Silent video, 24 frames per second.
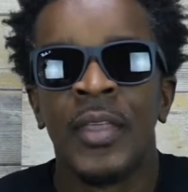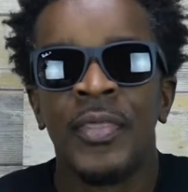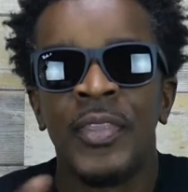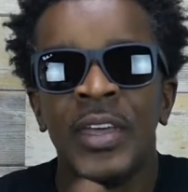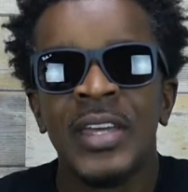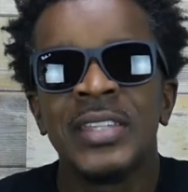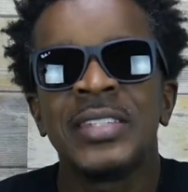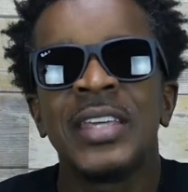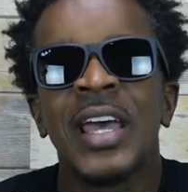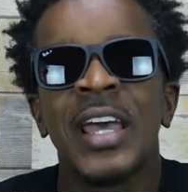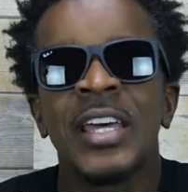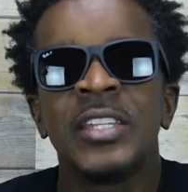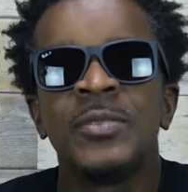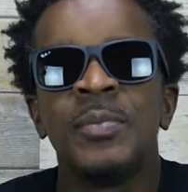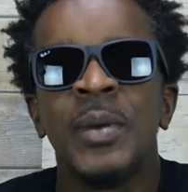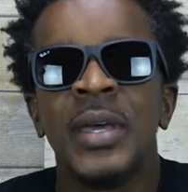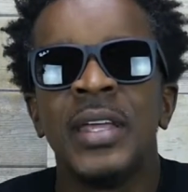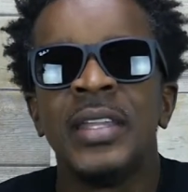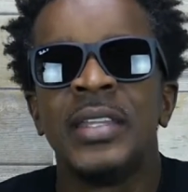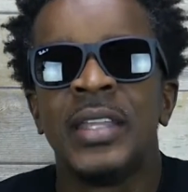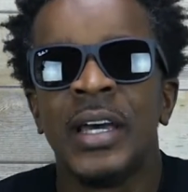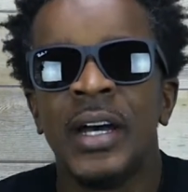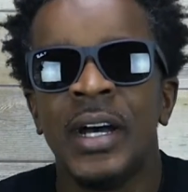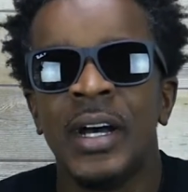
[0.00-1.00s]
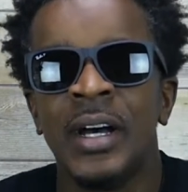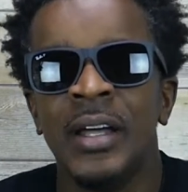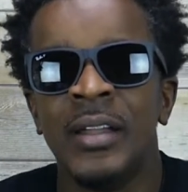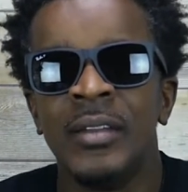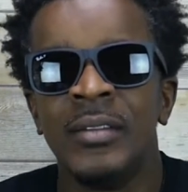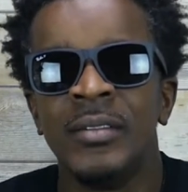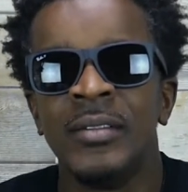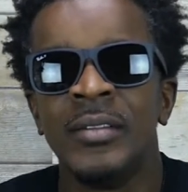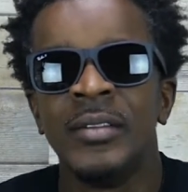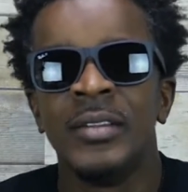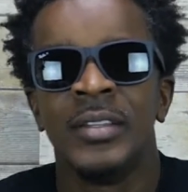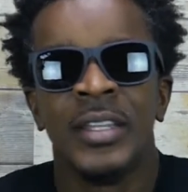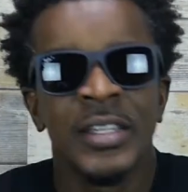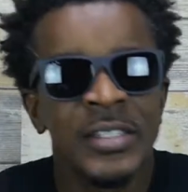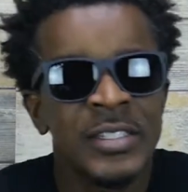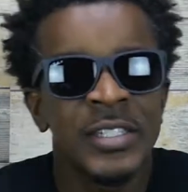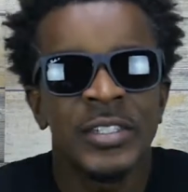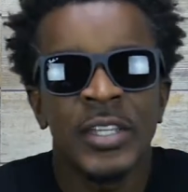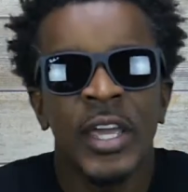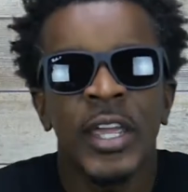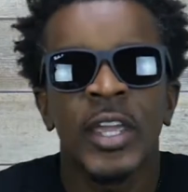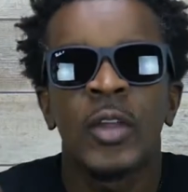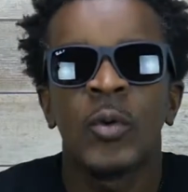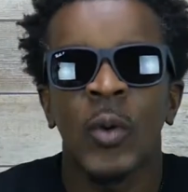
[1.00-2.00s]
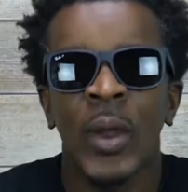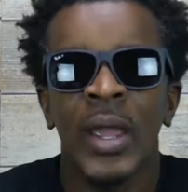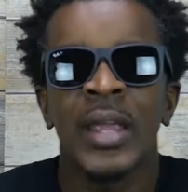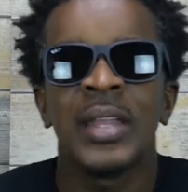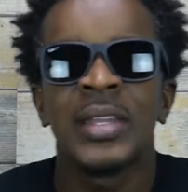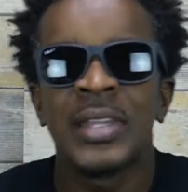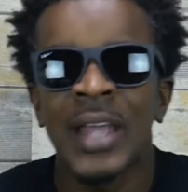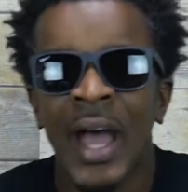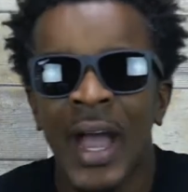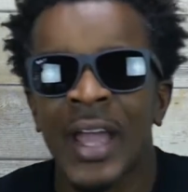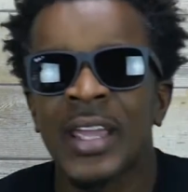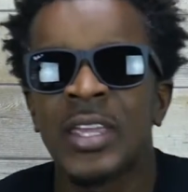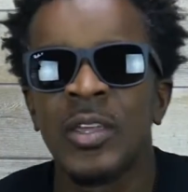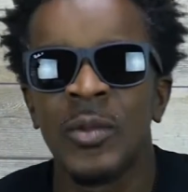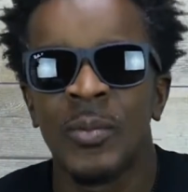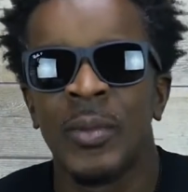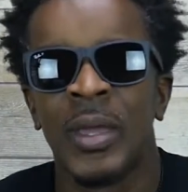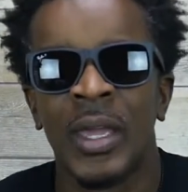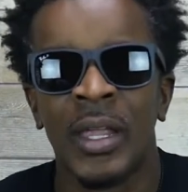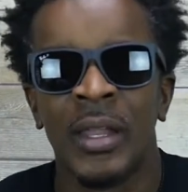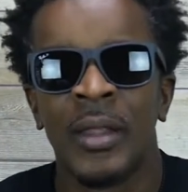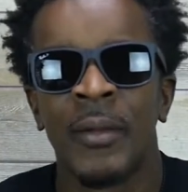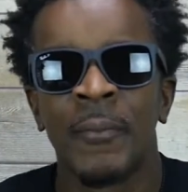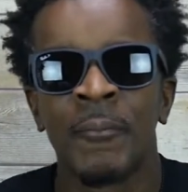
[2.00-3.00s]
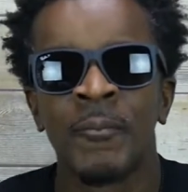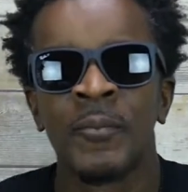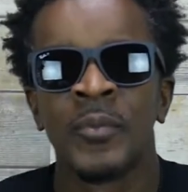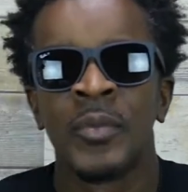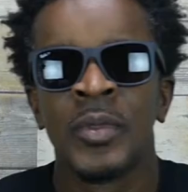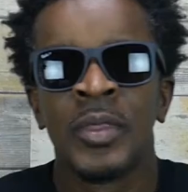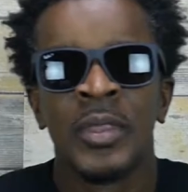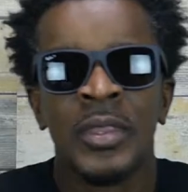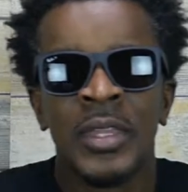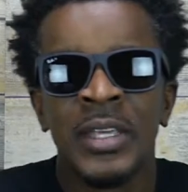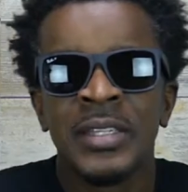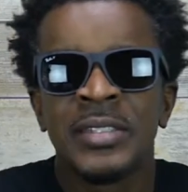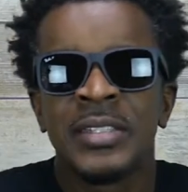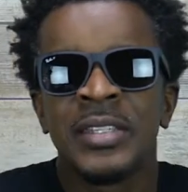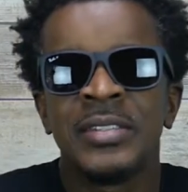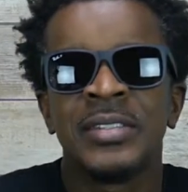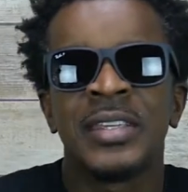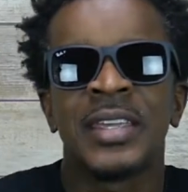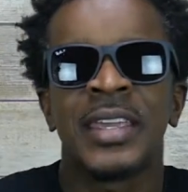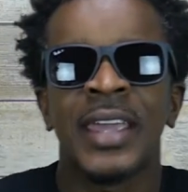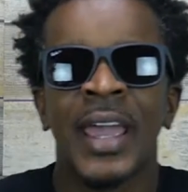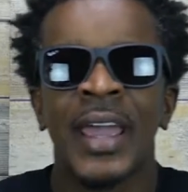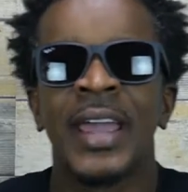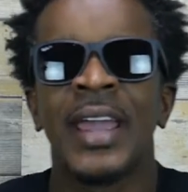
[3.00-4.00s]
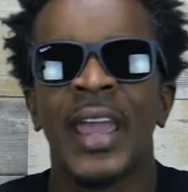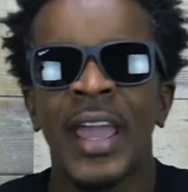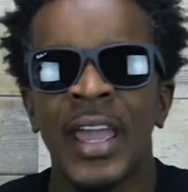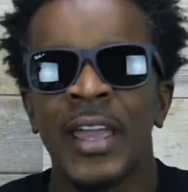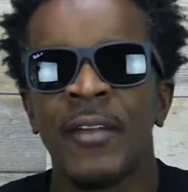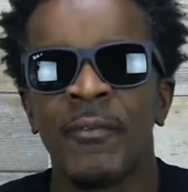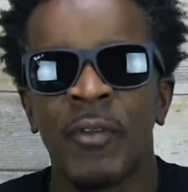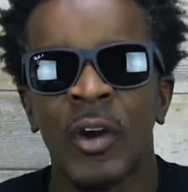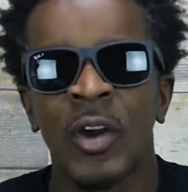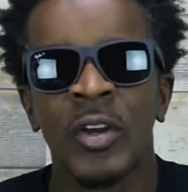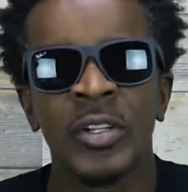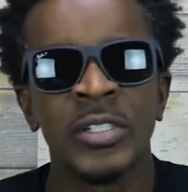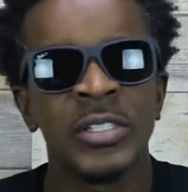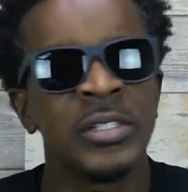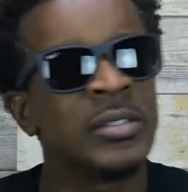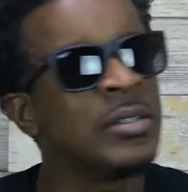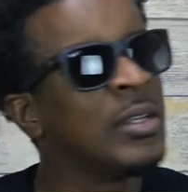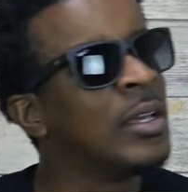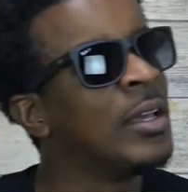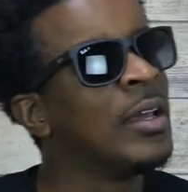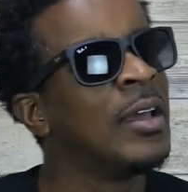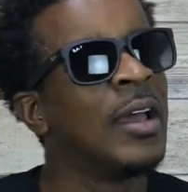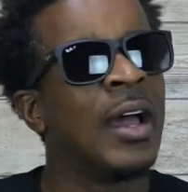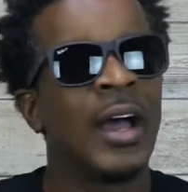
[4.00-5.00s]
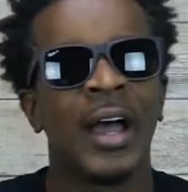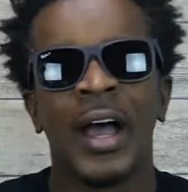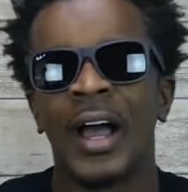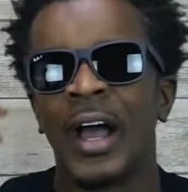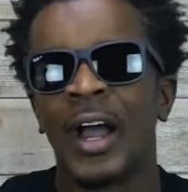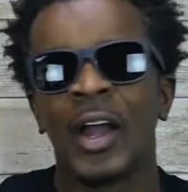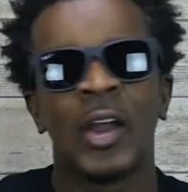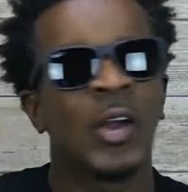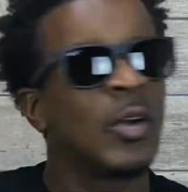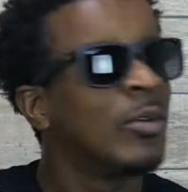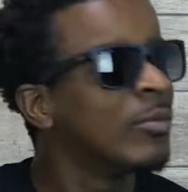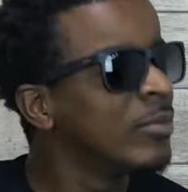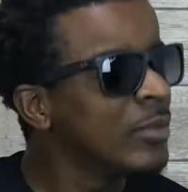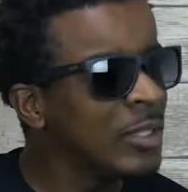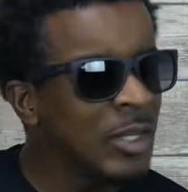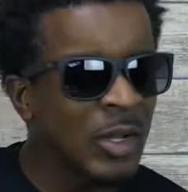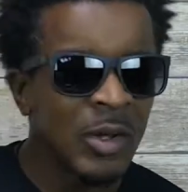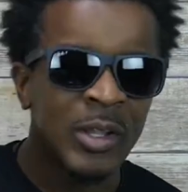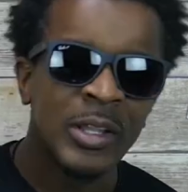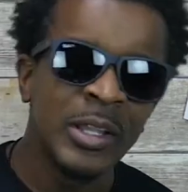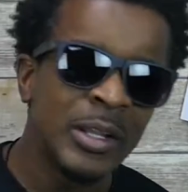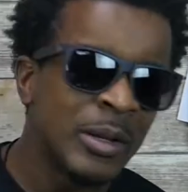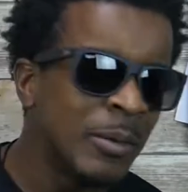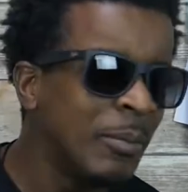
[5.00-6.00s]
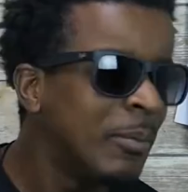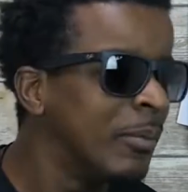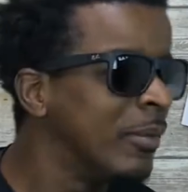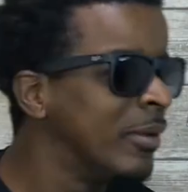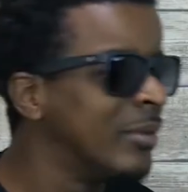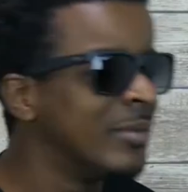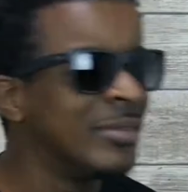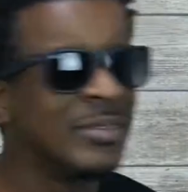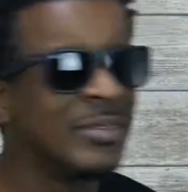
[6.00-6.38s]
This has been done. This is a great document. This is the K8 version. A you know, a little